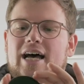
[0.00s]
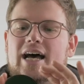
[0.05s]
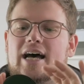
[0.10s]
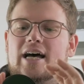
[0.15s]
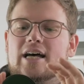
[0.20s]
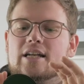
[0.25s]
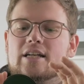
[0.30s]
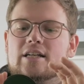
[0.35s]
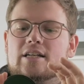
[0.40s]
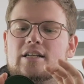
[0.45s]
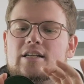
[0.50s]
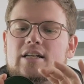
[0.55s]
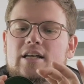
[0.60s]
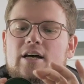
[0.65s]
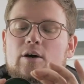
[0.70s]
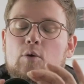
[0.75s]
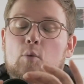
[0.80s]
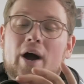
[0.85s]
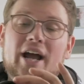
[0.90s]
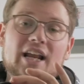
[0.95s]
And
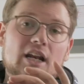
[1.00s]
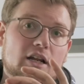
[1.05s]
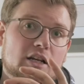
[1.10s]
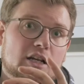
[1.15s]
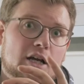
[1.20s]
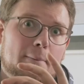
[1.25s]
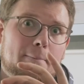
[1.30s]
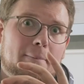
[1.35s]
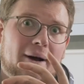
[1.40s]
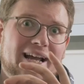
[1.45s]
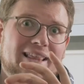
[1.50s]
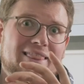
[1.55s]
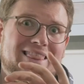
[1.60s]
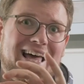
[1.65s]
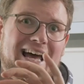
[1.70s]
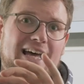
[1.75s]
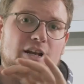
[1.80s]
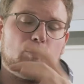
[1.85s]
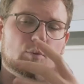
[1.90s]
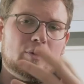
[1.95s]
why not combine
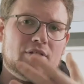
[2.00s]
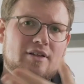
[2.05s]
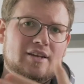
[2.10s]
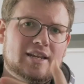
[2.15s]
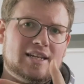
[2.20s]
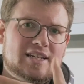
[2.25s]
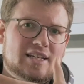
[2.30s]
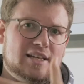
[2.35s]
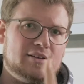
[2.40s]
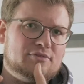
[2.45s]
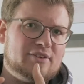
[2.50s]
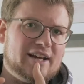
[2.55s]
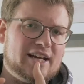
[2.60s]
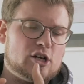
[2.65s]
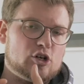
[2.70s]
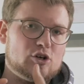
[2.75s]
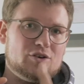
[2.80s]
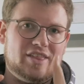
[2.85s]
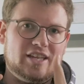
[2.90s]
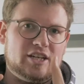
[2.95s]
that with an ND fader